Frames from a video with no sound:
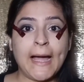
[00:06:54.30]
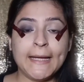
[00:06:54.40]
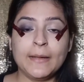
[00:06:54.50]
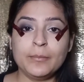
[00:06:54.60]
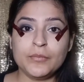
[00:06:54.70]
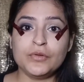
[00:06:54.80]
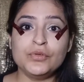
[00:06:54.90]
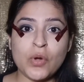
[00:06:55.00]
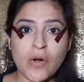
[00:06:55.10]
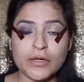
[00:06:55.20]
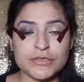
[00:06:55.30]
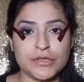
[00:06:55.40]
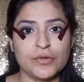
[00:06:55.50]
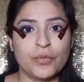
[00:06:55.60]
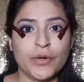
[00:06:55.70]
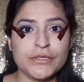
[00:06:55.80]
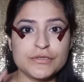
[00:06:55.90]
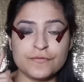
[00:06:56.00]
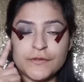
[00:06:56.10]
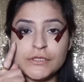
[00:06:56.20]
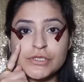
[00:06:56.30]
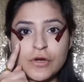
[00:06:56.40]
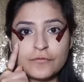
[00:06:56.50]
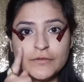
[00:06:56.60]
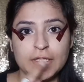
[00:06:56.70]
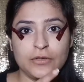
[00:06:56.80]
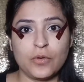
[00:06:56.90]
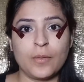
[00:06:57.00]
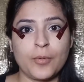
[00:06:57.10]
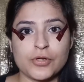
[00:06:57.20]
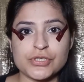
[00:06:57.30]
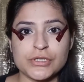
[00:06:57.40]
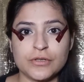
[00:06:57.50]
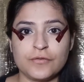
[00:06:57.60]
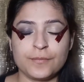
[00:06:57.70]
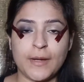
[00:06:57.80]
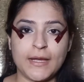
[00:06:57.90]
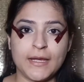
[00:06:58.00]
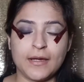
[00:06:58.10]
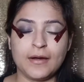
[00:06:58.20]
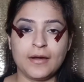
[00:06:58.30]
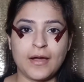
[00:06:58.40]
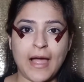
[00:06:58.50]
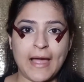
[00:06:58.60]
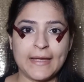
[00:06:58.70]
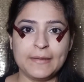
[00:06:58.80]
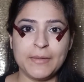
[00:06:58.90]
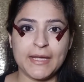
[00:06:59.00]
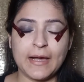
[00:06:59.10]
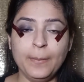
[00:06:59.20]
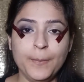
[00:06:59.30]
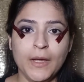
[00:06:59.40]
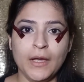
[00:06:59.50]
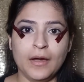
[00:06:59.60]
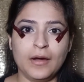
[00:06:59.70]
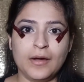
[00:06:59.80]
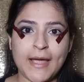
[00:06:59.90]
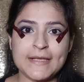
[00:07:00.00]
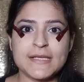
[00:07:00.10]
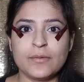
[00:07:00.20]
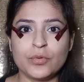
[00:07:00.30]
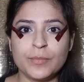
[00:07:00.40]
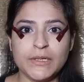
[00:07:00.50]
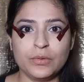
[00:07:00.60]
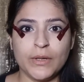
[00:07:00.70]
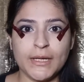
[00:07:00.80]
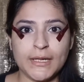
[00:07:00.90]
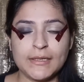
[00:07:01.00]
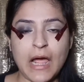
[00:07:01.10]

I am not going to finish off the lower portion of my eye makeup as I would be doing